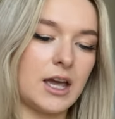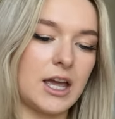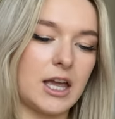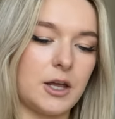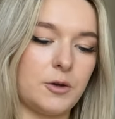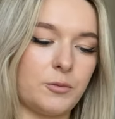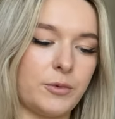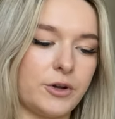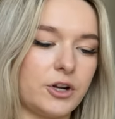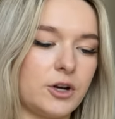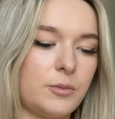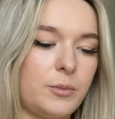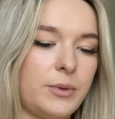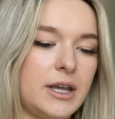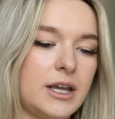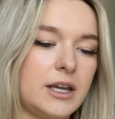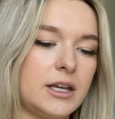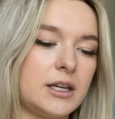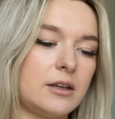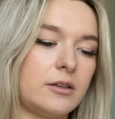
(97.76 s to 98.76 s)
and we're gonna
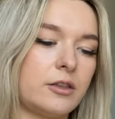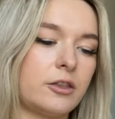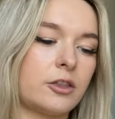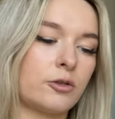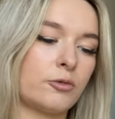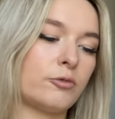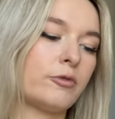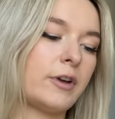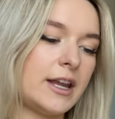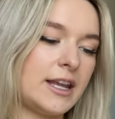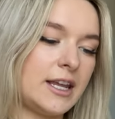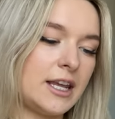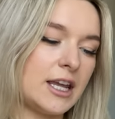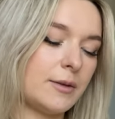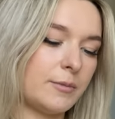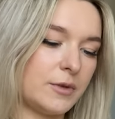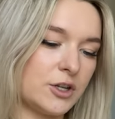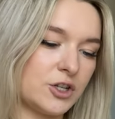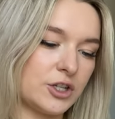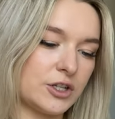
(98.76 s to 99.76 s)
pick three
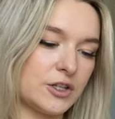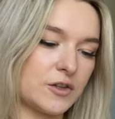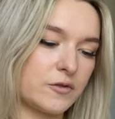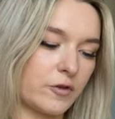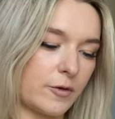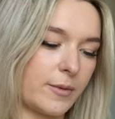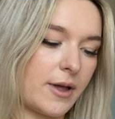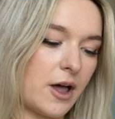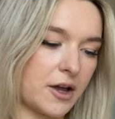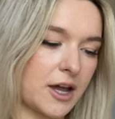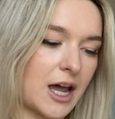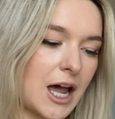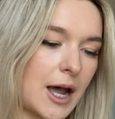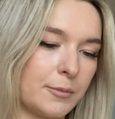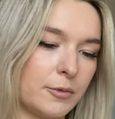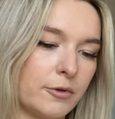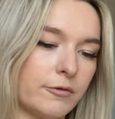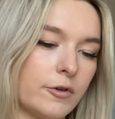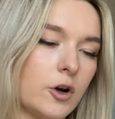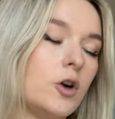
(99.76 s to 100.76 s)
images from our
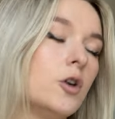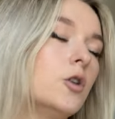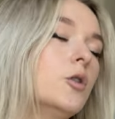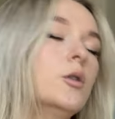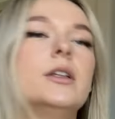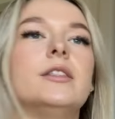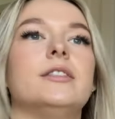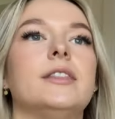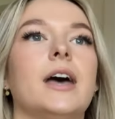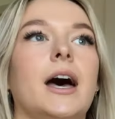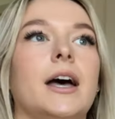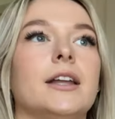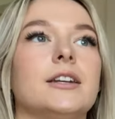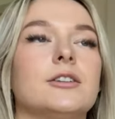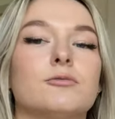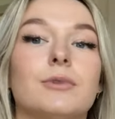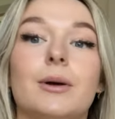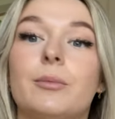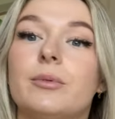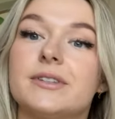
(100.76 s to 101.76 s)
camera roll that
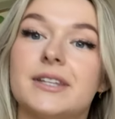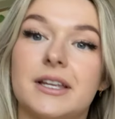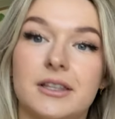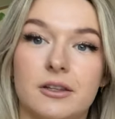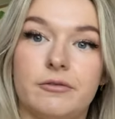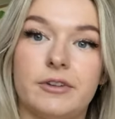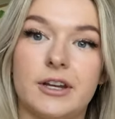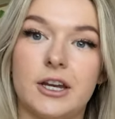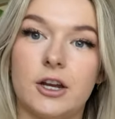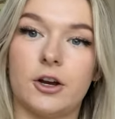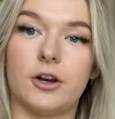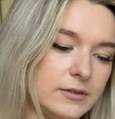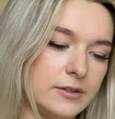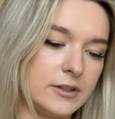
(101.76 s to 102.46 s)
represent the video.